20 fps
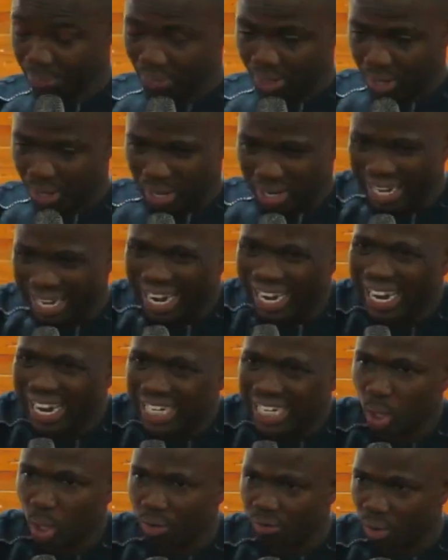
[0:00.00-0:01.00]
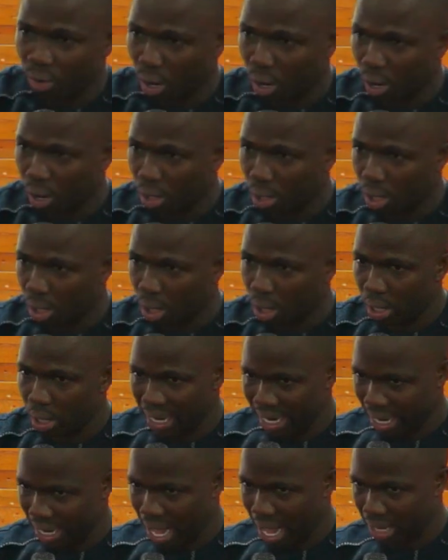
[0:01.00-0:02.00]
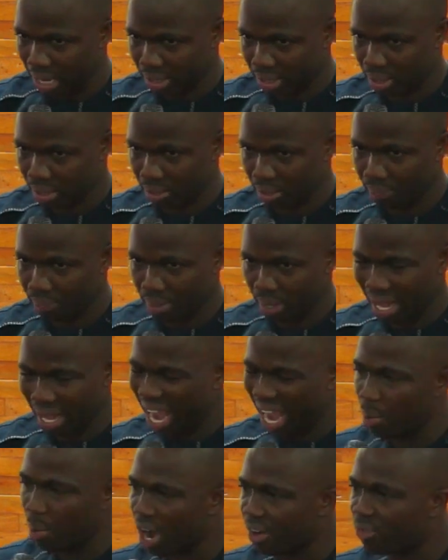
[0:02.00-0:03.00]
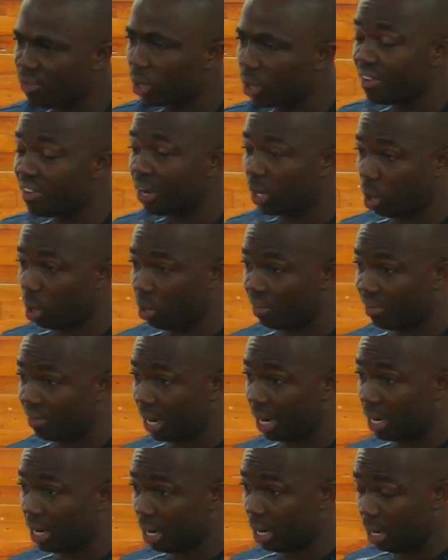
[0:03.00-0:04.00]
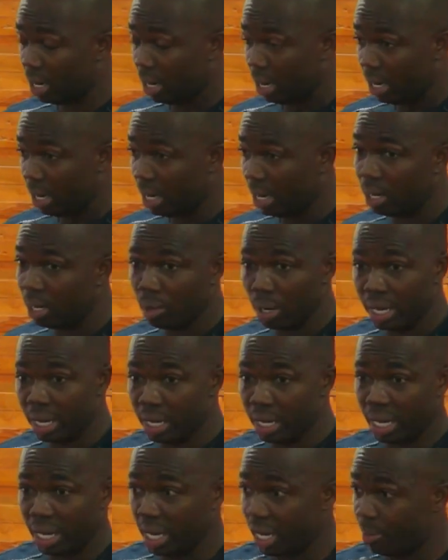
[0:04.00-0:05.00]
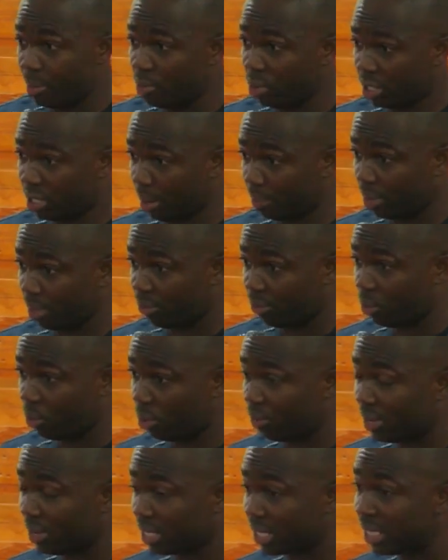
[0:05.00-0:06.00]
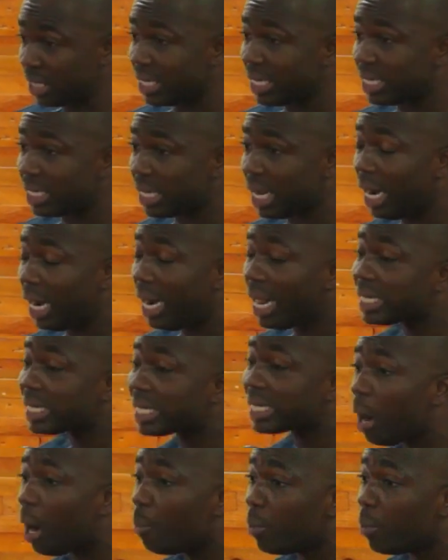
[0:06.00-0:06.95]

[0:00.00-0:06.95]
the nature of God in us, and we are forgiven all of that. In, in, in Hebrews chapter 4, verse 16, it said, Let's come with